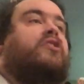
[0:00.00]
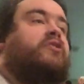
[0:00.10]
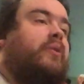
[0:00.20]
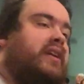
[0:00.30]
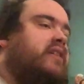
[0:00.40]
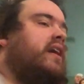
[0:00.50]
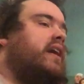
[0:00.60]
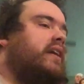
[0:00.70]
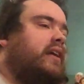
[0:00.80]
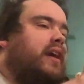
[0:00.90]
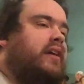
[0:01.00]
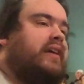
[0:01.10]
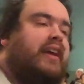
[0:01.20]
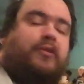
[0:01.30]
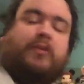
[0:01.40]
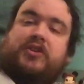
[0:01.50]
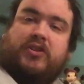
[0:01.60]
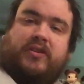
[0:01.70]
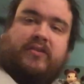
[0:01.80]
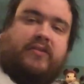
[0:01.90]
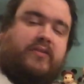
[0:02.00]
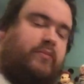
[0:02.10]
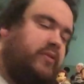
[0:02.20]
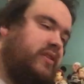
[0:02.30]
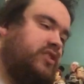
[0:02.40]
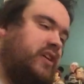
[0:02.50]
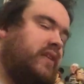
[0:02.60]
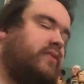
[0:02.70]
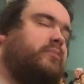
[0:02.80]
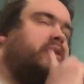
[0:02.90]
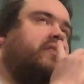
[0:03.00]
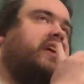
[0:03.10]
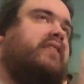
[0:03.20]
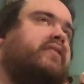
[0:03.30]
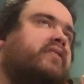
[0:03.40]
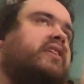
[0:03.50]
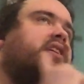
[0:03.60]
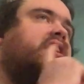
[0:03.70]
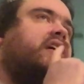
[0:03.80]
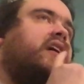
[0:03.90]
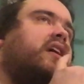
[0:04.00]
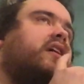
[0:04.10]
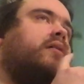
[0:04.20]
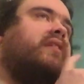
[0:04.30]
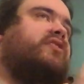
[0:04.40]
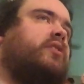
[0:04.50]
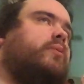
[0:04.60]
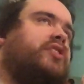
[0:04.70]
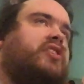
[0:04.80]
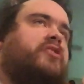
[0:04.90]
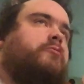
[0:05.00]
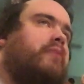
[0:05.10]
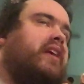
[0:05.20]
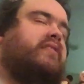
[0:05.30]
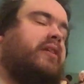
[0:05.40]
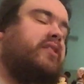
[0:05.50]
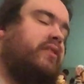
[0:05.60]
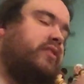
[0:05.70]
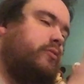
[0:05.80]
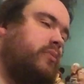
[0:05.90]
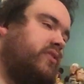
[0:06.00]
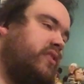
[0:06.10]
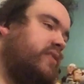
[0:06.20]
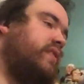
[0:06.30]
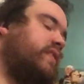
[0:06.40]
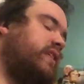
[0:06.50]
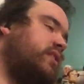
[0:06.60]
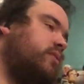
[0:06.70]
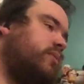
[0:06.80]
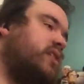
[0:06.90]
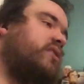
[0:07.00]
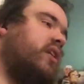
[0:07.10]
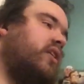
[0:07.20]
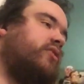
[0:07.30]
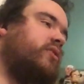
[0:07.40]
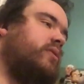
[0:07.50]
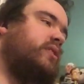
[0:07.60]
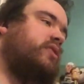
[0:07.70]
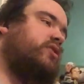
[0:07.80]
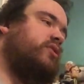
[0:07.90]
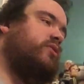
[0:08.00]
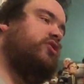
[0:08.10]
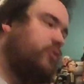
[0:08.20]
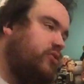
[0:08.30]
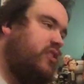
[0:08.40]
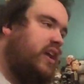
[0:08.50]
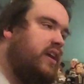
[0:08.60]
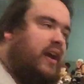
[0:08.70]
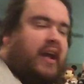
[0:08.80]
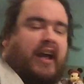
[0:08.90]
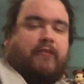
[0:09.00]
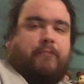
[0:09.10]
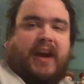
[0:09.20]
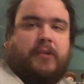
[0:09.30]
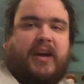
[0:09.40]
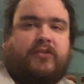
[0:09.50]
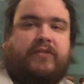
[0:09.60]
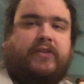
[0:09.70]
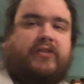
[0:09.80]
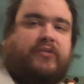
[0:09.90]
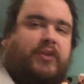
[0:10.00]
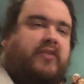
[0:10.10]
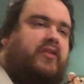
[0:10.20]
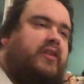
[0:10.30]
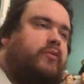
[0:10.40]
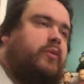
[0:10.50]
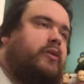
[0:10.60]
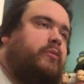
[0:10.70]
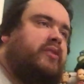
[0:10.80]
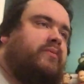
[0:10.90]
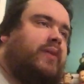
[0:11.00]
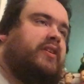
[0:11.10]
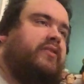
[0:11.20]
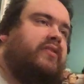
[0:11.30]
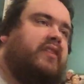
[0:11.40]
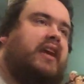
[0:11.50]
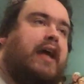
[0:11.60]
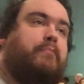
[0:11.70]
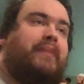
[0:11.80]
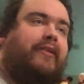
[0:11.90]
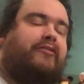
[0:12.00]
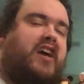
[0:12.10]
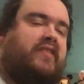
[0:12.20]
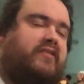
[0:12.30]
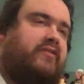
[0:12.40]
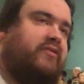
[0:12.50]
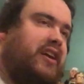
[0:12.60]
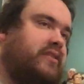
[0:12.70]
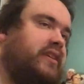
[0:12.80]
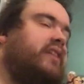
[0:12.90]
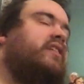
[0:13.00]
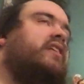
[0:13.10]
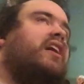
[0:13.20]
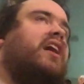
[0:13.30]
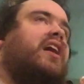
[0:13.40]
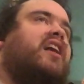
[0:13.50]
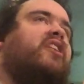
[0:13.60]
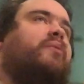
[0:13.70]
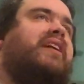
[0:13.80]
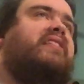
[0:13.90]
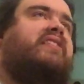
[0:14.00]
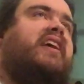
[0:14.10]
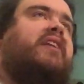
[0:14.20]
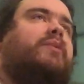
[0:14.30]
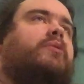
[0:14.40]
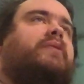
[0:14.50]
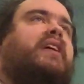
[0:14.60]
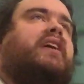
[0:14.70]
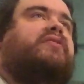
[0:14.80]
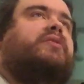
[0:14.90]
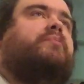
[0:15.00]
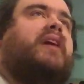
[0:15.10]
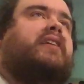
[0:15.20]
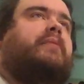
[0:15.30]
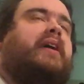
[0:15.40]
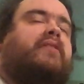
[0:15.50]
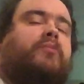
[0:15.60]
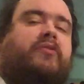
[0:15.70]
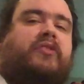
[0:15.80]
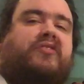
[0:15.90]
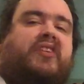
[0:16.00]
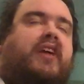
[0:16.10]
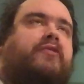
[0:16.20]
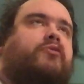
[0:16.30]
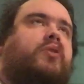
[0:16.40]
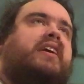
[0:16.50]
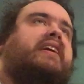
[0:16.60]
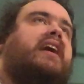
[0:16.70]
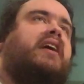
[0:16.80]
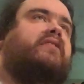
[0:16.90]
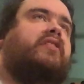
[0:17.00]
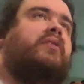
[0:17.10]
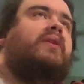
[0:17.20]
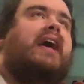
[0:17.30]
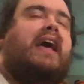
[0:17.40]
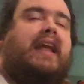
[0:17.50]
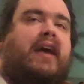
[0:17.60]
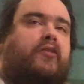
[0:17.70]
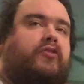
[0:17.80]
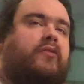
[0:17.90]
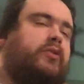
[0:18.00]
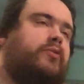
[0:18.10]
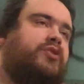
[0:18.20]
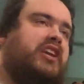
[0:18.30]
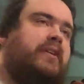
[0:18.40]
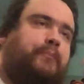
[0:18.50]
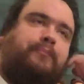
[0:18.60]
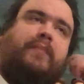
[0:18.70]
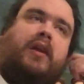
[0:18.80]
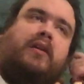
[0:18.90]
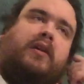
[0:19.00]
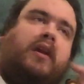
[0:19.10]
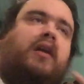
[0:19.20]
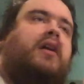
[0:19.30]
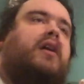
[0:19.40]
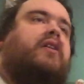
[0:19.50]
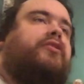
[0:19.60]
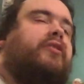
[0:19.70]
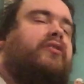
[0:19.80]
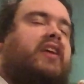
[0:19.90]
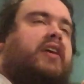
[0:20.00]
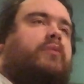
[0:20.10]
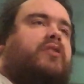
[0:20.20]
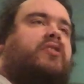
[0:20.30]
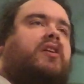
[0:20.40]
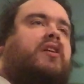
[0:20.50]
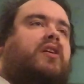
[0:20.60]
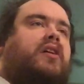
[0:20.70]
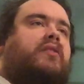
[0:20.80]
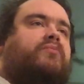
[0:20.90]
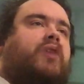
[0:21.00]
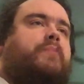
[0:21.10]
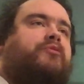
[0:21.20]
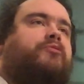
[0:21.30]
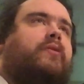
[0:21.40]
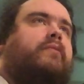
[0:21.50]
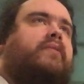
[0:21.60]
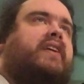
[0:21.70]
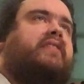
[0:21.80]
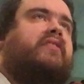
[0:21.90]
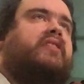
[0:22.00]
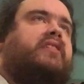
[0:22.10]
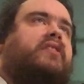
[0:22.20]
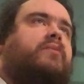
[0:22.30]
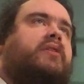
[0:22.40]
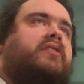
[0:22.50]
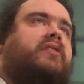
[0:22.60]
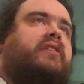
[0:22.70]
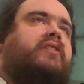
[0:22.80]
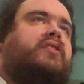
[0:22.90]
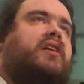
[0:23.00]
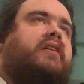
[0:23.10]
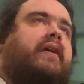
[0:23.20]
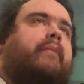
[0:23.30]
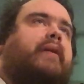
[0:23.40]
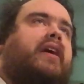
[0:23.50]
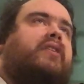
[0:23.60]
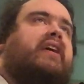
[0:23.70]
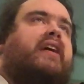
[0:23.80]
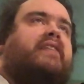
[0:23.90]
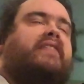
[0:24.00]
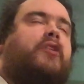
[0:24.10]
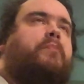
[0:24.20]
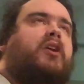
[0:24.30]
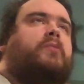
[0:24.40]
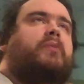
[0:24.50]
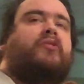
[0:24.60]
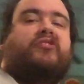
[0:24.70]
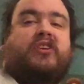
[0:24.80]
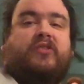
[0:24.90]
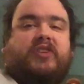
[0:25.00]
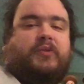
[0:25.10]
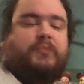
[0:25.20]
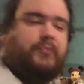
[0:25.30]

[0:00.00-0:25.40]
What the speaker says: No, I did not. King Richard. We're gonna check it out tomorrow night. I could watch it on HBO Max. I'm not going to. I'm going to see it in the theater. We're also going to Tuesday have back-to-back reviews of Resident Evil: Welcome to Raccoon City and Belfast. Finally, Wednesday we'll be having back-to-back reviews again for Encanto and House of Gucci. Thursday we were right before Thanksgiving dinner. We were going to talk about South Park post-COVID.